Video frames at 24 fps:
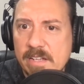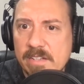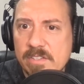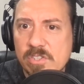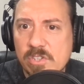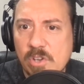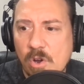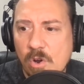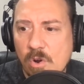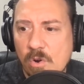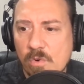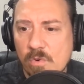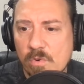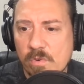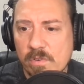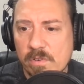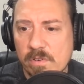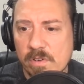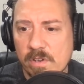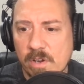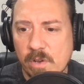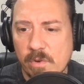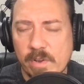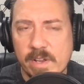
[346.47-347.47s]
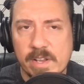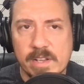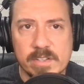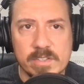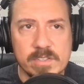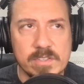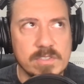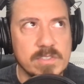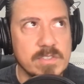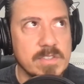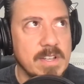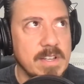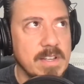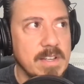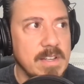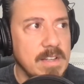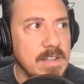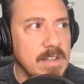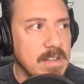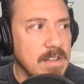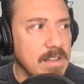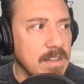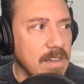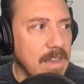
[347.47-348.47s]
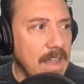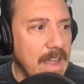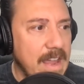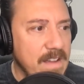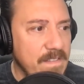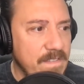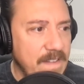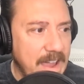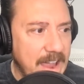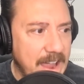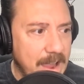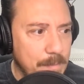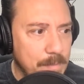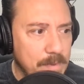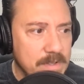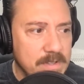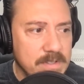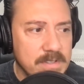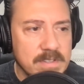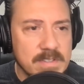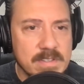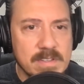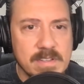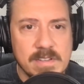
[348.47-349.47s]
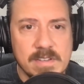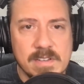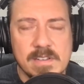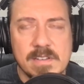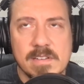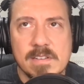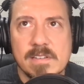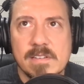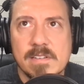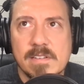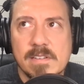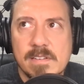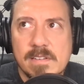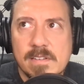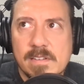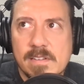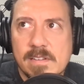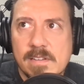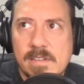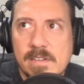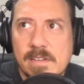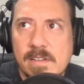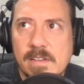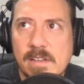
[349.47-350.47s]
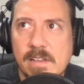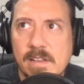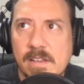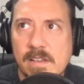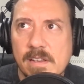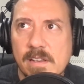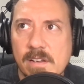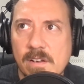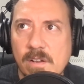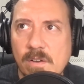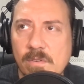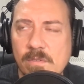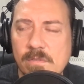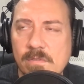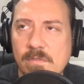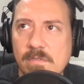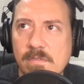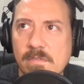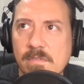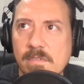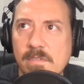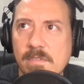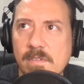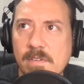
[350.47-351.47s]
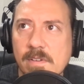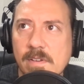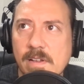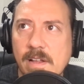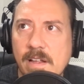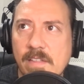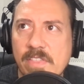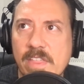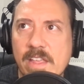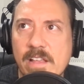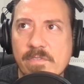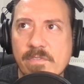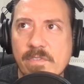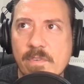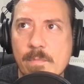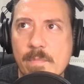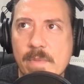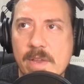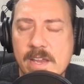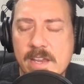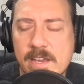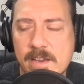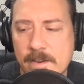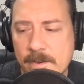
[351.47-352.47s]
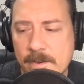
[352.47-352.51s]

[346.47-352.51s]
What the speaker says: So as life happens, and I think for me,